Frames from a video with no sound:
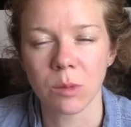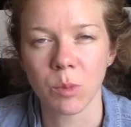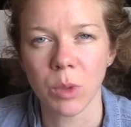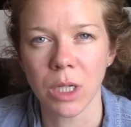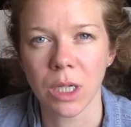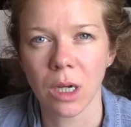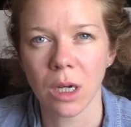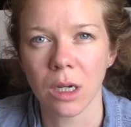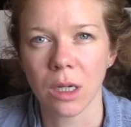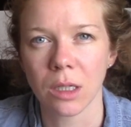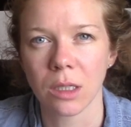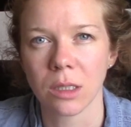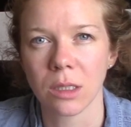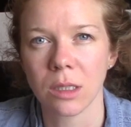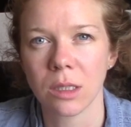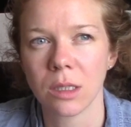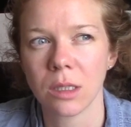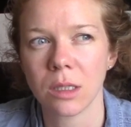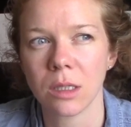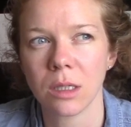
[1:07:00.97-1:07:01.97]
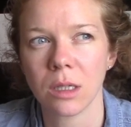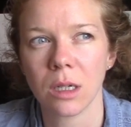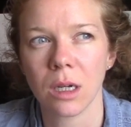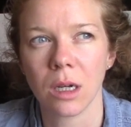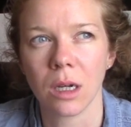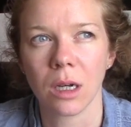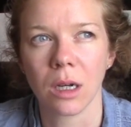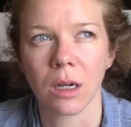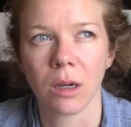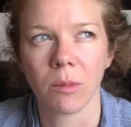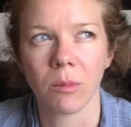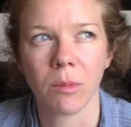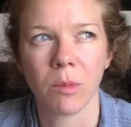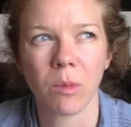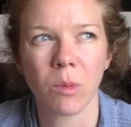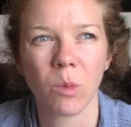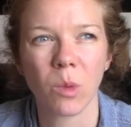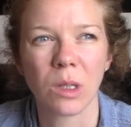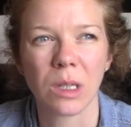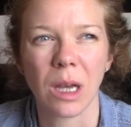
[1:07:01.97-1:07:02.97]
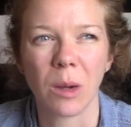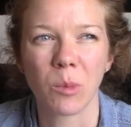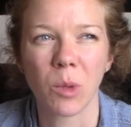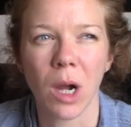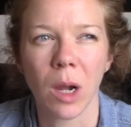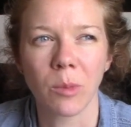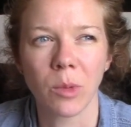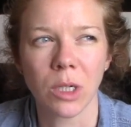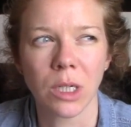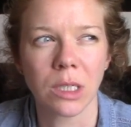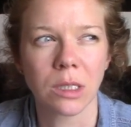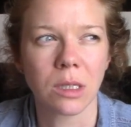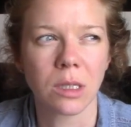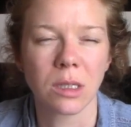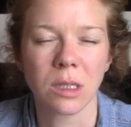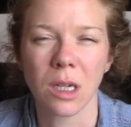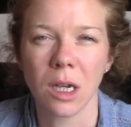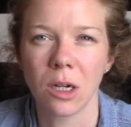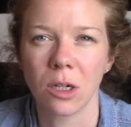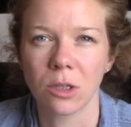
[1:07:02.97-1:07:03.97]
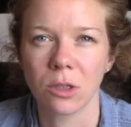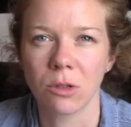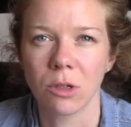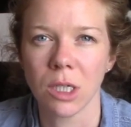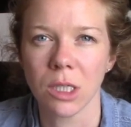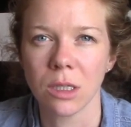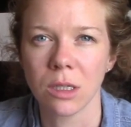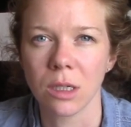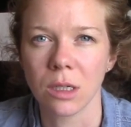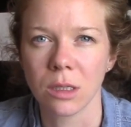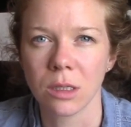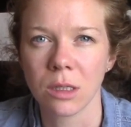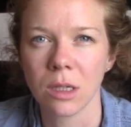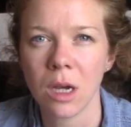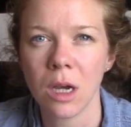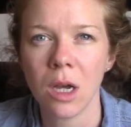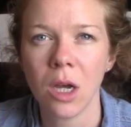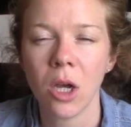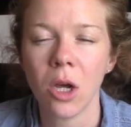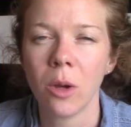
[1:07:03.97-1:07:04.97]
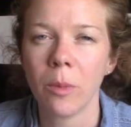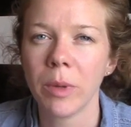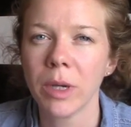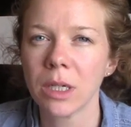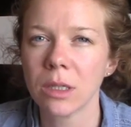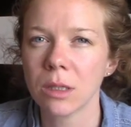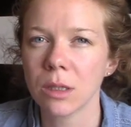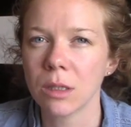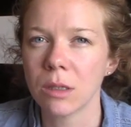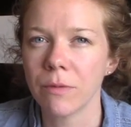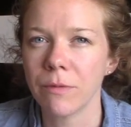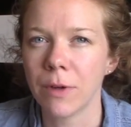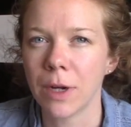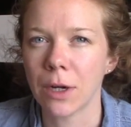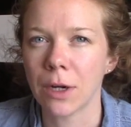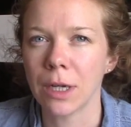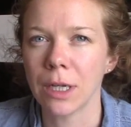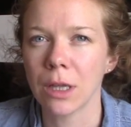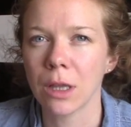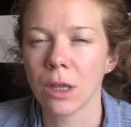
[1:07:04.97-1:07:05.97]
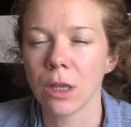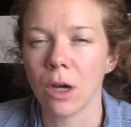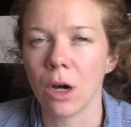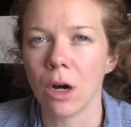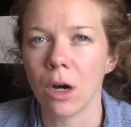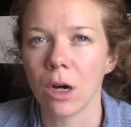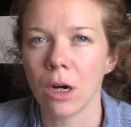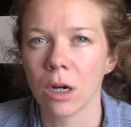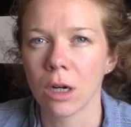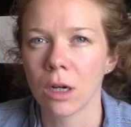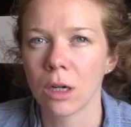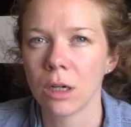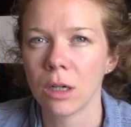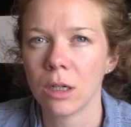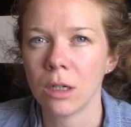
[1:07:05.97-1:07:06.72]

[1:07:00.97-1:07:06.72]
because, well, not properties, its characteristics, because it's a very long